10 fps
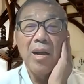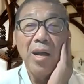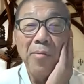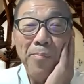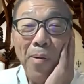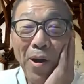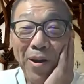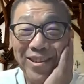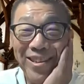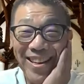Uh,
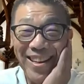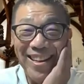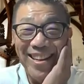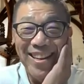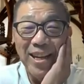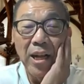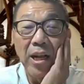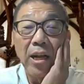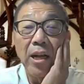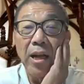Paul, uh,
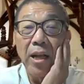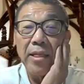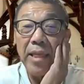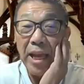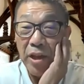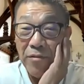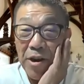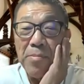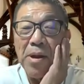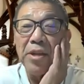uh, thank you
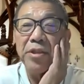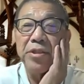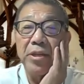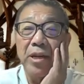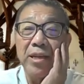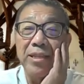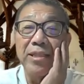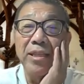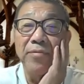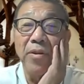very much uh,
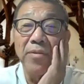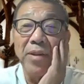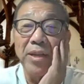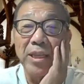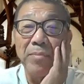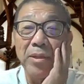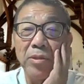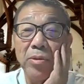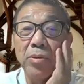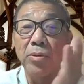indeed for inviting me
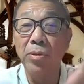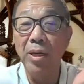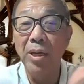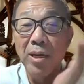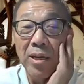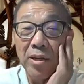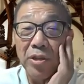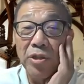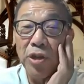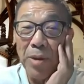to uh,
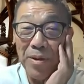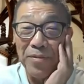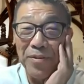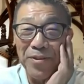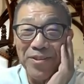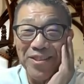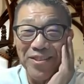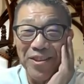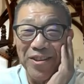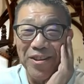share my views
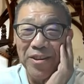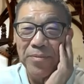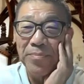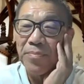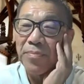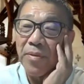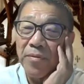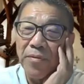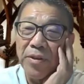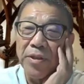on your
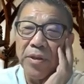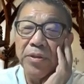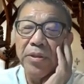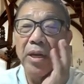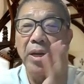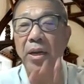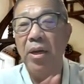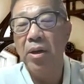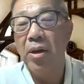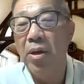video, uh,
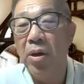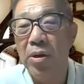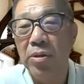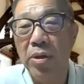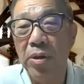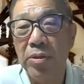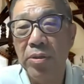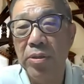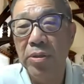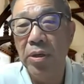on,
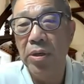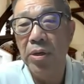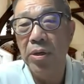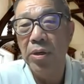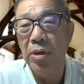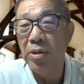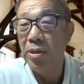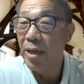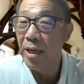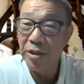on your
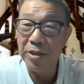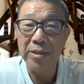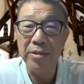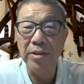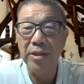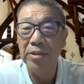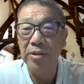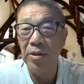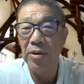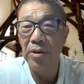lecture series
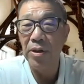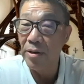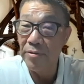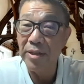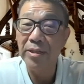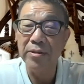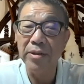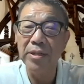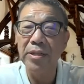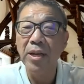or career
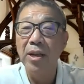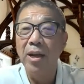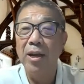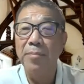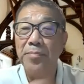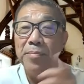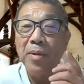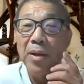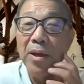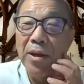series. Uh,
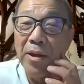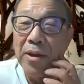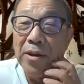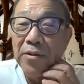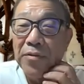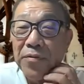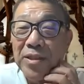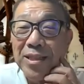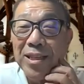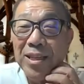uh,
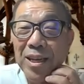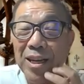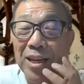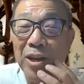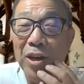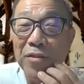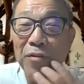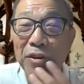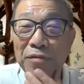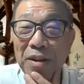firstly, uh, on the
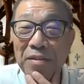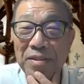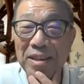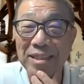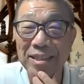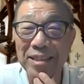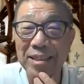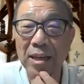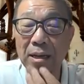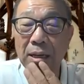forty-five years
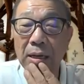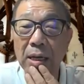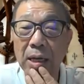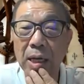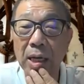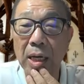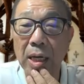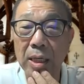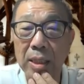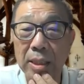uh,
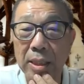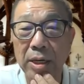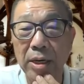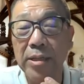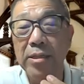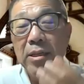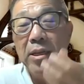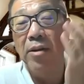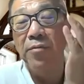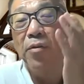series,
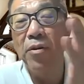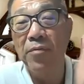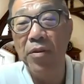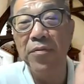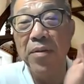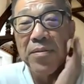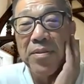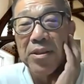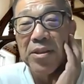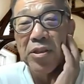uh, for forty-five
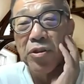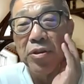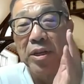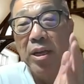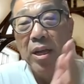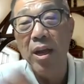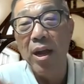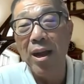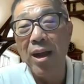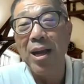years history,
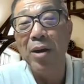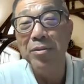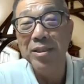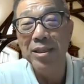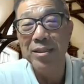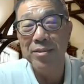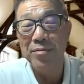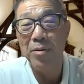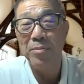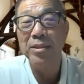I, I counted
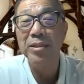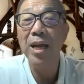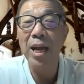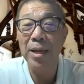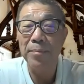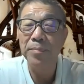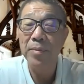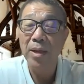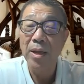from the time